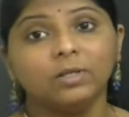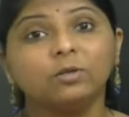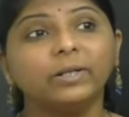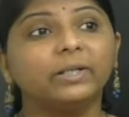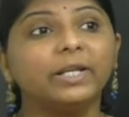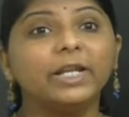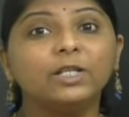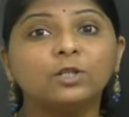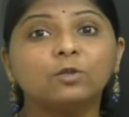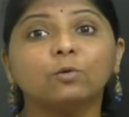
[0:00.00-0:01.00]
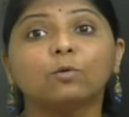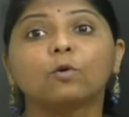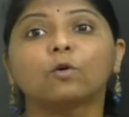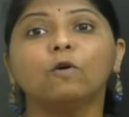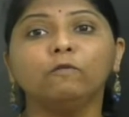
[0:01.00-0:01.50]
So it needs to
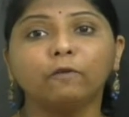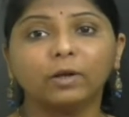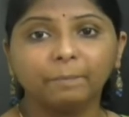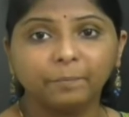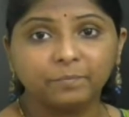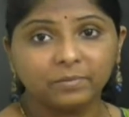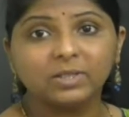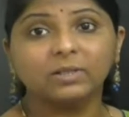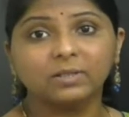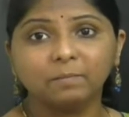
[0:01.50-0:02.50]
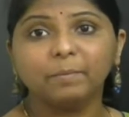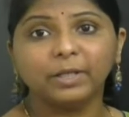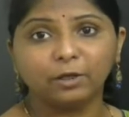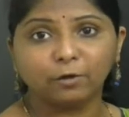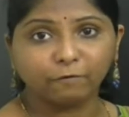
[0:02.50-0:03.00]
grow for a certain
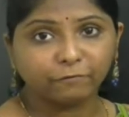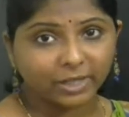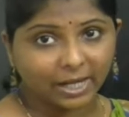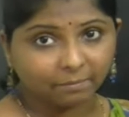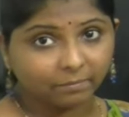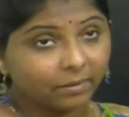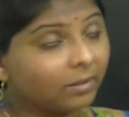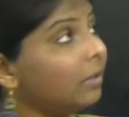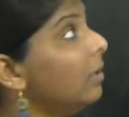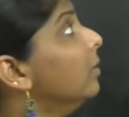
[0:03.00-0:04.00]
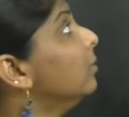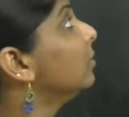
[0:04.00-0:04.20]
period of time. So